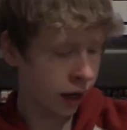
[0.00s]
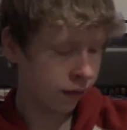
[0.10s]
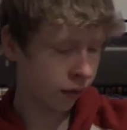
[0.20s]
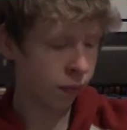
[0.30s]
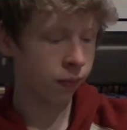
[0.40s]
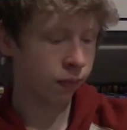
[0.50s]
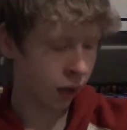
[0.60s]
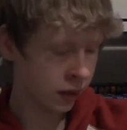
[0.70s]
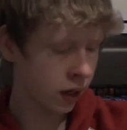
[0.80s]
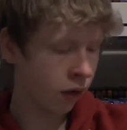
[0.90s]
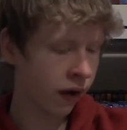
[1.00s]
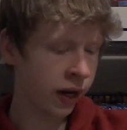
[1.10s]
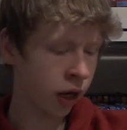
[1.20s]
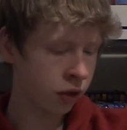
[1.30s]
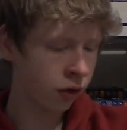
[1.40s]
For myself, I
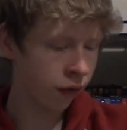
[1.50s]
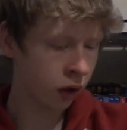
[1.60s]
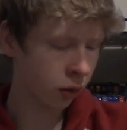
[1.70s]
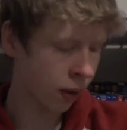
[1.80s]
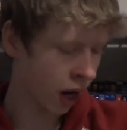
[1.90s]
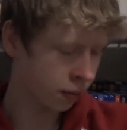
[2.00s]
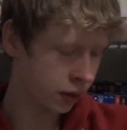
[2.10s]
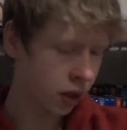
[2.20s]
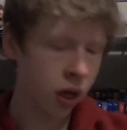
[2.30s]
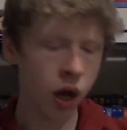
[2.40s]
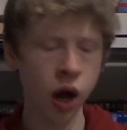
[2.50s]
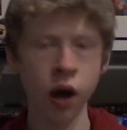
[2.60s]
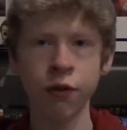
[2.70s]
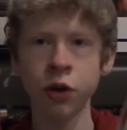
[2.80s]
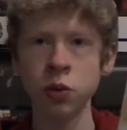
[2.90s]
got 2 Funko Pops.
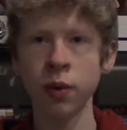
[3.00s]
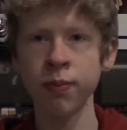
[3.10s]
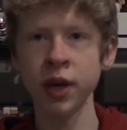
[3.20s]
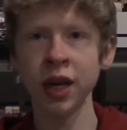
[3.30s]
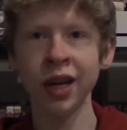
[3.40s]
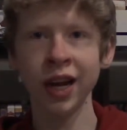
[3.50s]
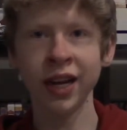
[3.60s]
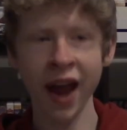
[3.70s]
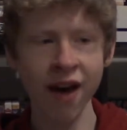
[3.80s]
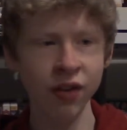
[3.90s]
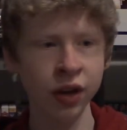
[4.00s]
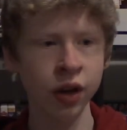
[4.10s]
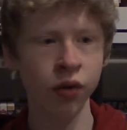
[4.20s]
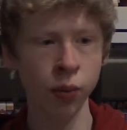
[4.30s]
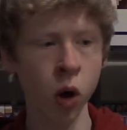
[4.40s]
First one being Kevin
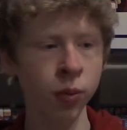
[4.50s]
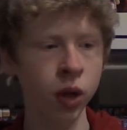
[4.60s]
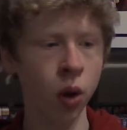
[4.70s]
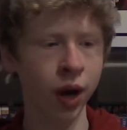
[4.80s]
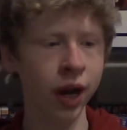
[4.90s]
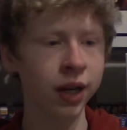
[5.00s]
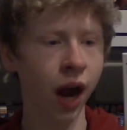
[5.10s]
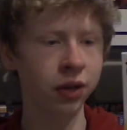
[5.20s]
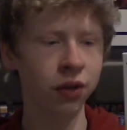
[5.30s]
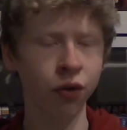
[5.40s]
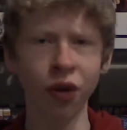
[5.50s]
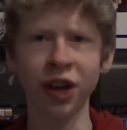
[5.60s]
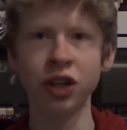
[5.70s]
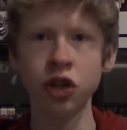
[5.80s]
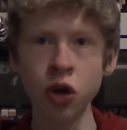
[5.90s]
from Home Alone. I got this for
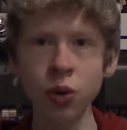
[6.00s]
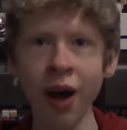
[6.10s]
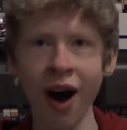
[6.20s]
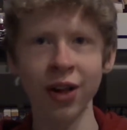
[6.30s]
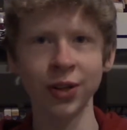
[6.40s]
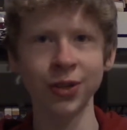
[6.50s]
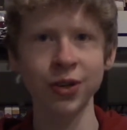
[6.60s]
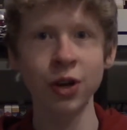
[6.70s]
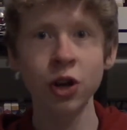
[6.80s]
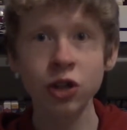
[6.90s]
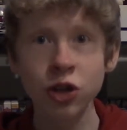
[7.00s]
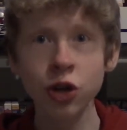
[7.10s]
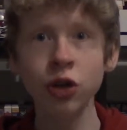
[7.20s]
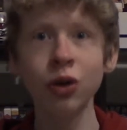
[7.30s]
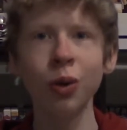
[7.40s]
like $2.
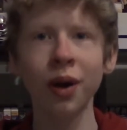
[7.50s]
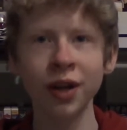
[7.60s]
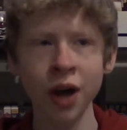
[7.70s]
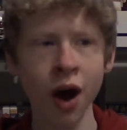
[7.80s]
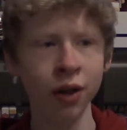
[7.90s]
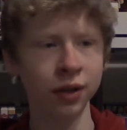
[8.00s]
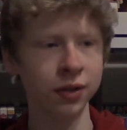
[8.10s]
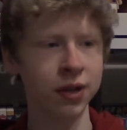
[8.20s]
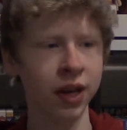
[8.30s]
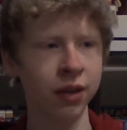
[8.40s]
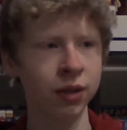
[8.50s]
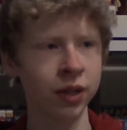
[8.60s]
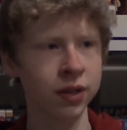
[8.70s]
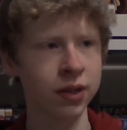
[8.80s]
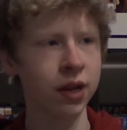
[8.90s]
$2. It
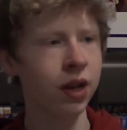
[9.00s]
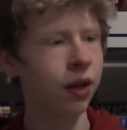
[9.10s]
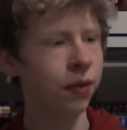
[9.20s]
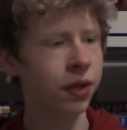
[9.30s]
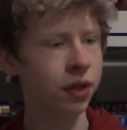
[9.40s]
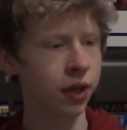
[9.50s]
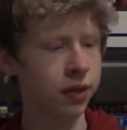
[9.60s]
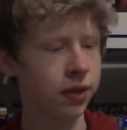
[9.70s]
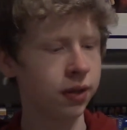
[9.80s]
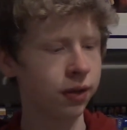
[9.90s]
is just...